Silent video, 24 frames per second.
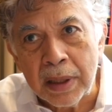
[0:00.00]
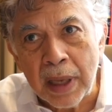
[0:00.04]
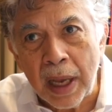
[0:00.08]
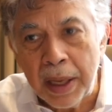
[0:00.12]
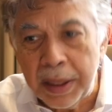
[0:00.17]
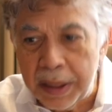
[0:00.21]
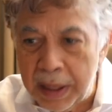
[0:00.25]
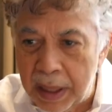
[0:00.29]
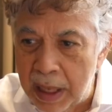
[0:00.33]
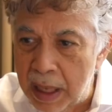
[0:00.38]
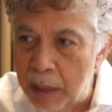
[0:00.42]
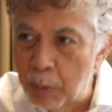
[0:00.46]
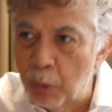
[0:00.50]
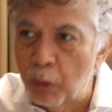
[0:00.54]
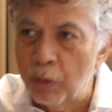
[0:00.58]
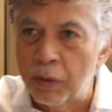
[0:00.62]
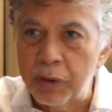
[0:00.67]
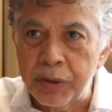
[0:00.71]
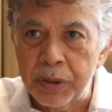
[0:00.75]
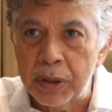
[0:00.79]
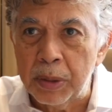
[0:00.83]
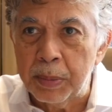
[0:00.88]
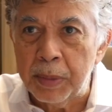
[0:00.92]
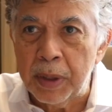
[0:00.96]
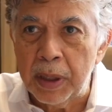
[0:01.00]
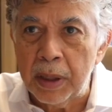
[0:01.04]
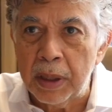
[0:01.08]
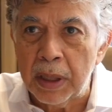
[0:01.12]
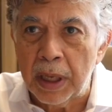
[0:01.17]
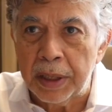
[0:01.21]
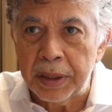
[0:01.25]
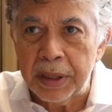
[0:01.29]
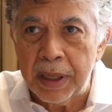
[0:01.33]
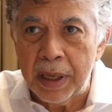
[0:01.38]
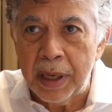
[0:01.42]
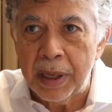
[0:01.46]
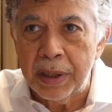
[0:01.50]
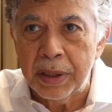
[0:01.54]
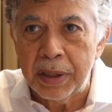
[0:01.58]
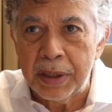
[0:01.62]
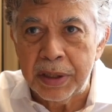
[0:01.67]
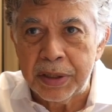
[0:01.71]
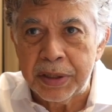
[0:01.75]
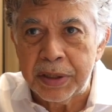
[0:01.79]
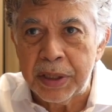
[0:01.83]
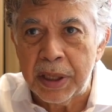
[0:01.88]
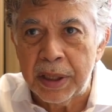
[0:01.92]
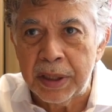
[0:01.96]
And he came over to me at the end of
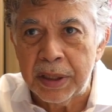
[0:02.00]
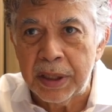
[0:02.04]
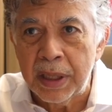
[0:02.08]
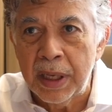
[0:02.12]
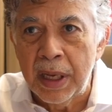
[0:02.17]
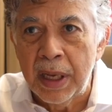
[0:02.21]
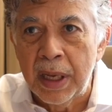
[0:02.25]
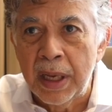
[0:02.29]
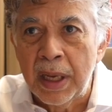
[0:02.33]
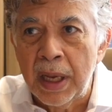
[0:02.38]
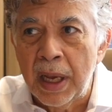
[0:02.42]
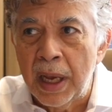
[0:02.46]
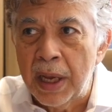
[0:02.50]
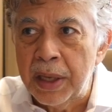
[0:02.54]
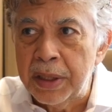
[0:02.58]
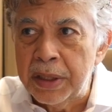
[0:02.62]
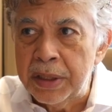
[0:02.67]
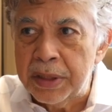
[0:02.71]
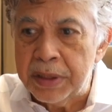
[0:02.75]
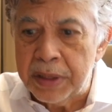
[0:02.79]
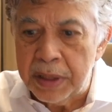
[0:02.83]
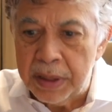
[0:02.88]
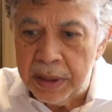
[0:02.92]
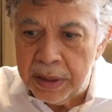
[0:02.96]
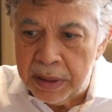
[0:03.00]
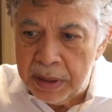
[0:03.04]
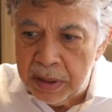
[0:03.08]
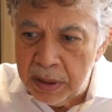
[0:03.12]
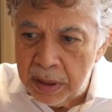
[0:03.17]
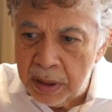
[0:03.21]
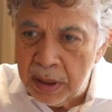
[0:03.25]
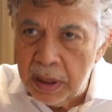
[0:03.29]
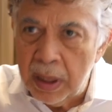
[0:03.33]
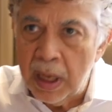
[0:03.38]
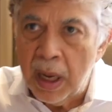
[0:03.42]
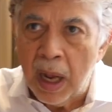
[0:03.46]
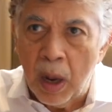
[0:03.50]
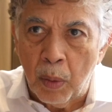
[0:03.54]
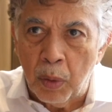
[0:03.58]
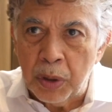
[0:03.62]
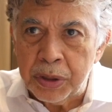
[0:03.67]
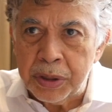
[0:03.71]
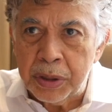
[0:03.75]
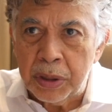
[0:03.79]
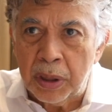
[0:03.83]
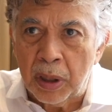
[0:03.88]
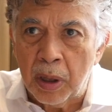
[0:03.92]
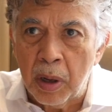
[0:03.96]
the set, and he said, I
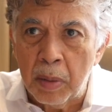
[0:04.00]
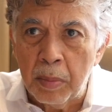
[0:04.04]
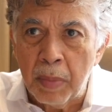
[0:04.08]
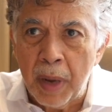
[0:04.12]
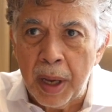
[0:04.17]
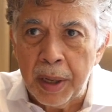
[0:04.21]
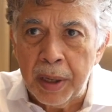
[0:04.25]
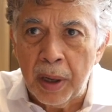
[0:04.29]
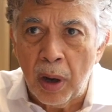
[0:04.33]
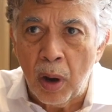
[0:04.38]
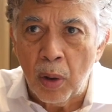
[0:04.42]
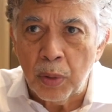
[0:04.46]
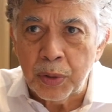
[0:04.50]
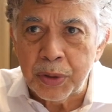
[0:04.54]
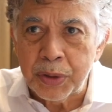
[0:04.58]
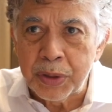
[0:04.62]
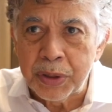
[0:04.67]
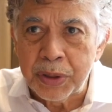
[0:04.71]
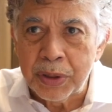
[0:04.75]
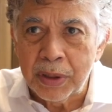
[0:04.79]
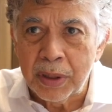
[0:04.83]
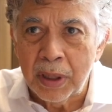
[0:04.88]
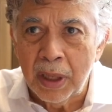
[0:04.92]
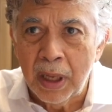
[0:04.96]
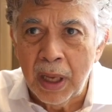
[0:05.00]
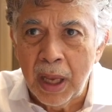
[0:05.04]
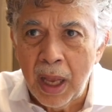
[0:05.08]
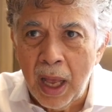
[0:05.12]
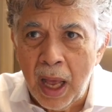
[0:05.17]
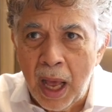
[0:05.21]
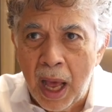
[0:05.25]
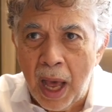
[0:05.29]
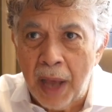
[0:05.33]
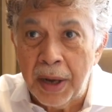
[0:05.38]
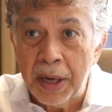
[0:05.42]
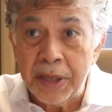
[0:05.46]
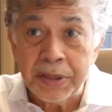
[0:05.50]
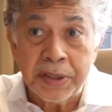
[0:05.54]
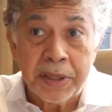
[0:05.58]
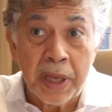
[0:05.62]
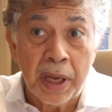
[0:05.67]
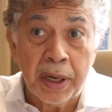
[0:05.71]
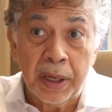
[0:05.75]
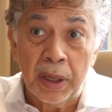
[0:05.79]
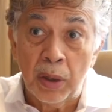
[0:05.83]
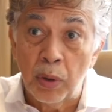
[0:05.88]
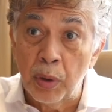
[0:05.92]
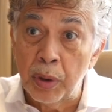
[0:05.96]
want you to come by the house. And I
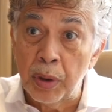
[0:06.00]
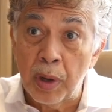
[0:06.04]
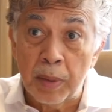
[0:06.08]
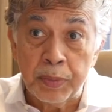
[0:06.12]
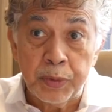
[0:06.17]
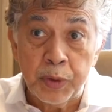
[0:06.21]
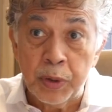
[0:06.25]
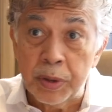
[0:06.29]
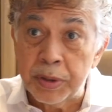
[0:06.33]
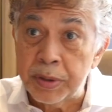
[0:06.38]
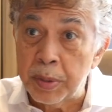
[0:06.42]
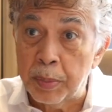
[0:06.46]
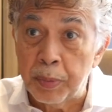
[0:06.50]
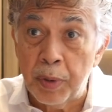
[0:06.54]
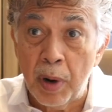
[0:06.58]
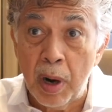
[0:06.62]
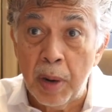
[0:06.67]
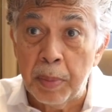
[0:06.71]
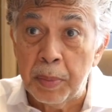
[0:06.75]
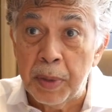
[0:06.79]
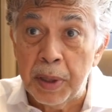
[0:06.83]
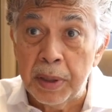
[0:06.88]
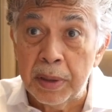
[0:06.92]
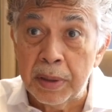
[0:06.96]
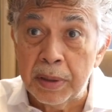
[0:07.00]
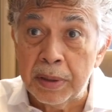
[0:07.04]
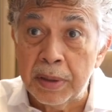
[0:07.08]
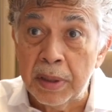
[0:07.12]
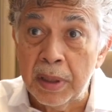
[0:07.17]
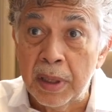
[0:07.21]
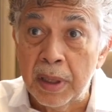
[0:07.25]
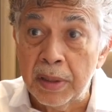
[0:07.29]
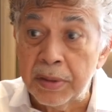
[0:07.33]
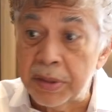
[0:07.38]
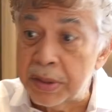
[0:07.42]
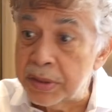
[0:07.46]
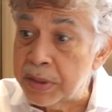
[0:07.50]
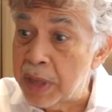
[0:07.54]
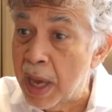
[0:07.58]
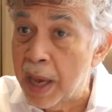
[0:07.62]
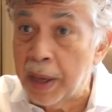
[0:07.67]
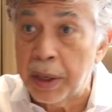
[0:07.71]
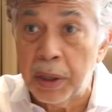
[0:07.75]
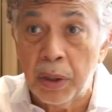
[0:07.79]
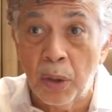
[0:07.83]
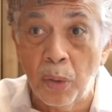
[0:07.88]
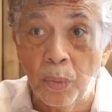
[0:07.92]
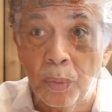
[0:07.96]
started going up to his apartment, just
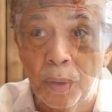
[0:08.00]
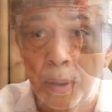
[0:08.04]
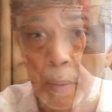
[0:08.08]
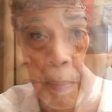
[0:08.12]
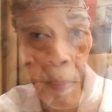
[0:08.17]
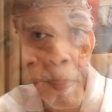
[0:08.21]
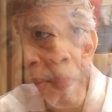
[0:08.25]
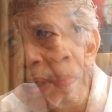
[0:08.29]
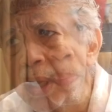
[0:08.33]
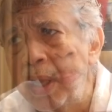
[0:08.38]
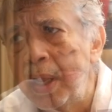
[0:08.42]
hanging out with him.